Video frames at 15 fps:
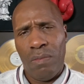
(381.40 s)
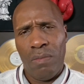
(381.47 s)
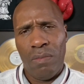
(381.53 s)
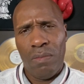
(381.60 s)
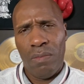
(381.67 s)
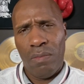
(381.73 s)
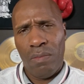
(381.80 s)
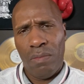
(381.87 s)

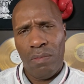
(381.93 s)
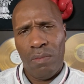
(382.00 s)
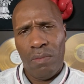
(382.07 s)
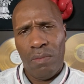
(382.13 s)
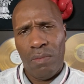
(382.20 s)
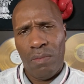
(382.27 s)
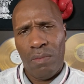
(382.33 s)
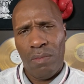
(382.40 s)

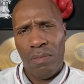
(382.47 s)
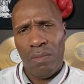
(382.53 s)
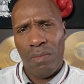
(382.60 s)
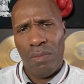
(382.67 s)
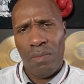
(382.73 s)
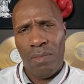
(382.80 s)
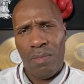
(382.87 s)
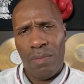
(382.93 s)

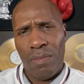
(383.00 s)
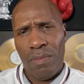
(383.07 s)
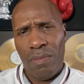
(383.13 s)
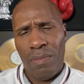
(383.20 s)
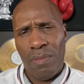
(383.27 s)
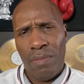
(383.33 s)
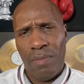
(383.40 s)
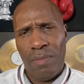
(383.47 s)

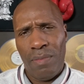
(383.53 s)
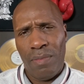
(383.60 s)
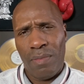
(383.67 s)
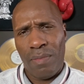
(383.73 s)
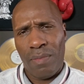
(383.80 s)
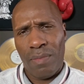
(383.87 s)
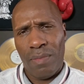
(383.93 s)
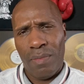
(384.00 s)

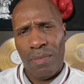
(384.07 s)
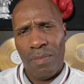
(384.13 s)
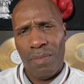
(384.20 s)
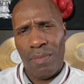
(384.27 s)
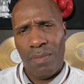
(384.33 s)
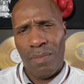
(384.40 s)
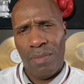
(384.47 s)
Nothing is said.